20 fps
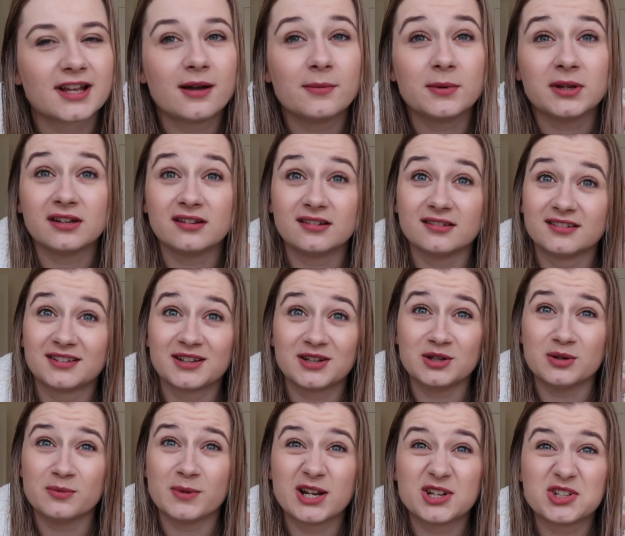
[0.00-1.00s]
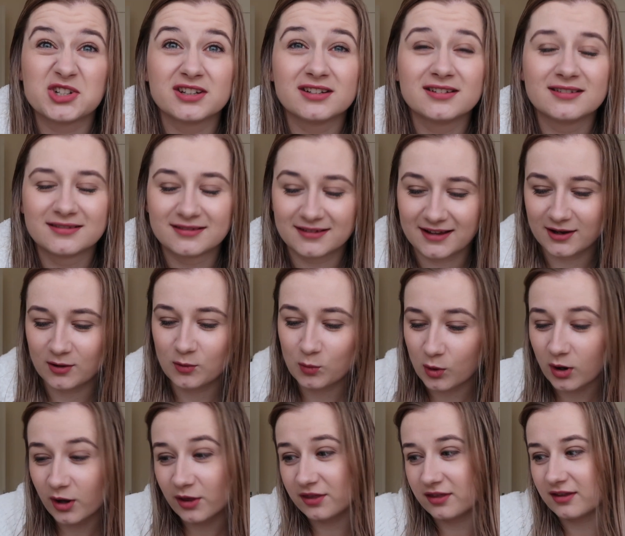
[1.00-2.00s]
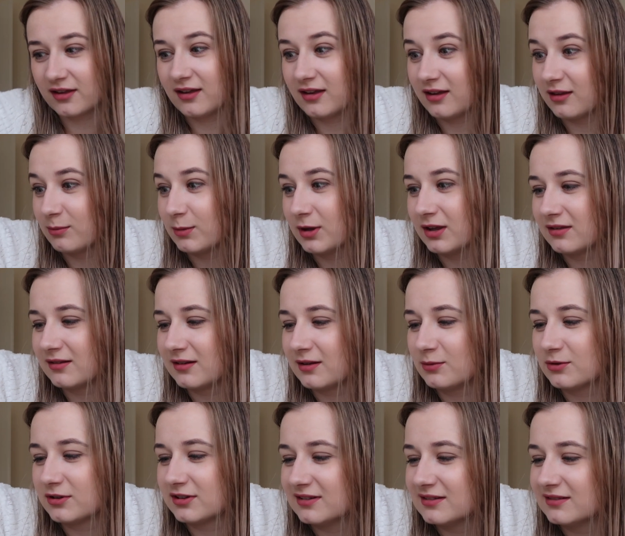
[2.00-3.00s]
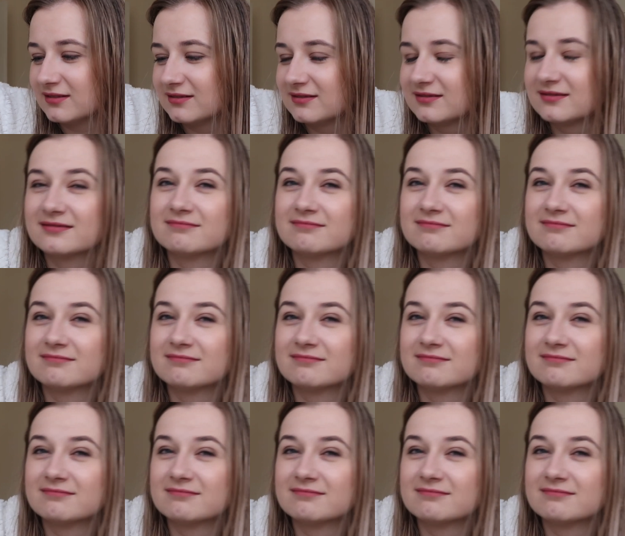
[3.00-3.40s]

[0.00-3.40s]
mean, can you imagine? Like, what a 30th birthday present.